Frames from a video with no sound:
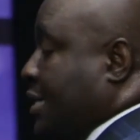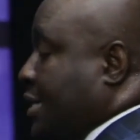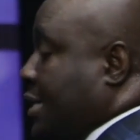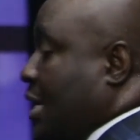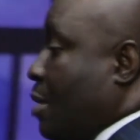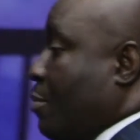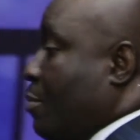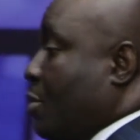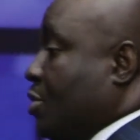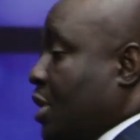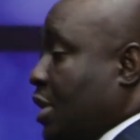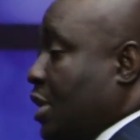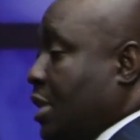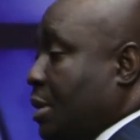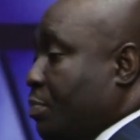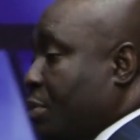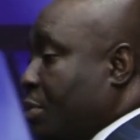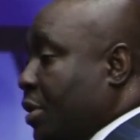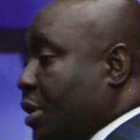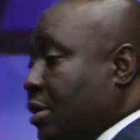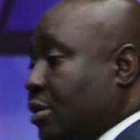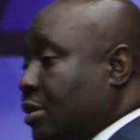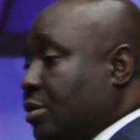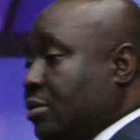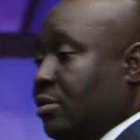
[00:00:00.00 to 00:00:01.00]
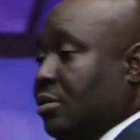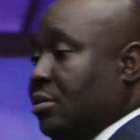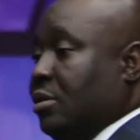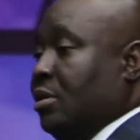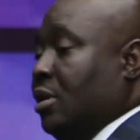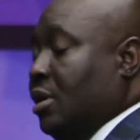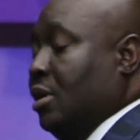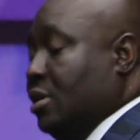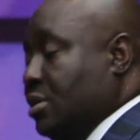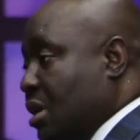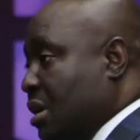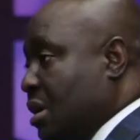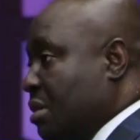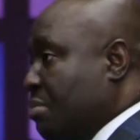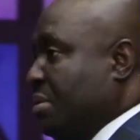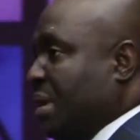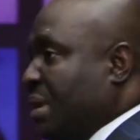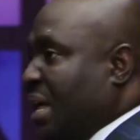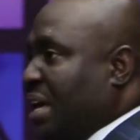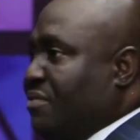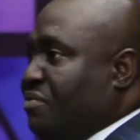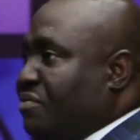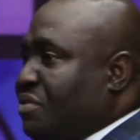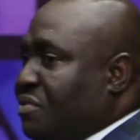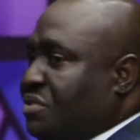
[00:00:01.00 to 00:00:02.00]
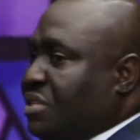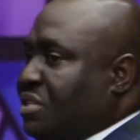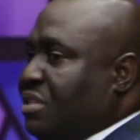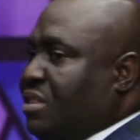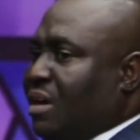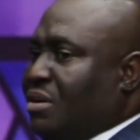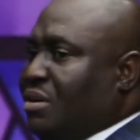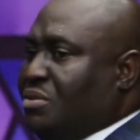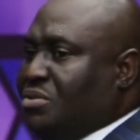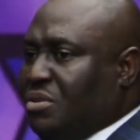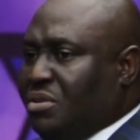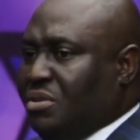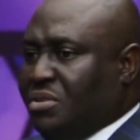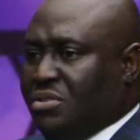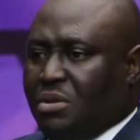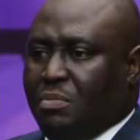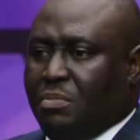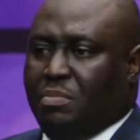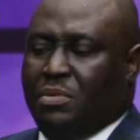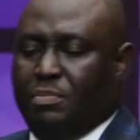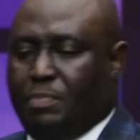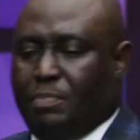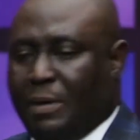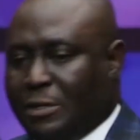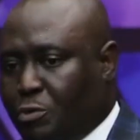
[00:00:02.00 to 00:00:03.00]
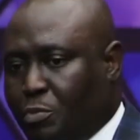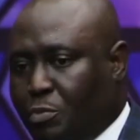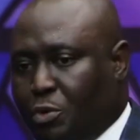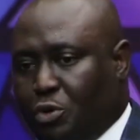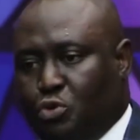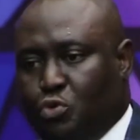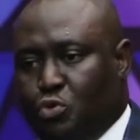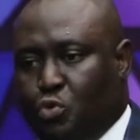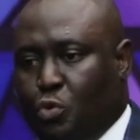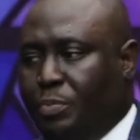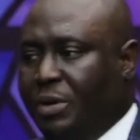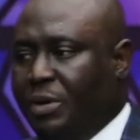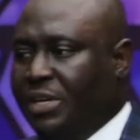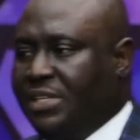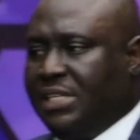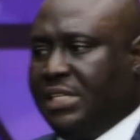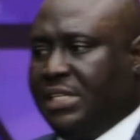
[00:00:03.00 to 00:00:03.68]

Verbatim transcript: I said, How much are they paying? I said, like 50,000 or something. Pastor, but you will pay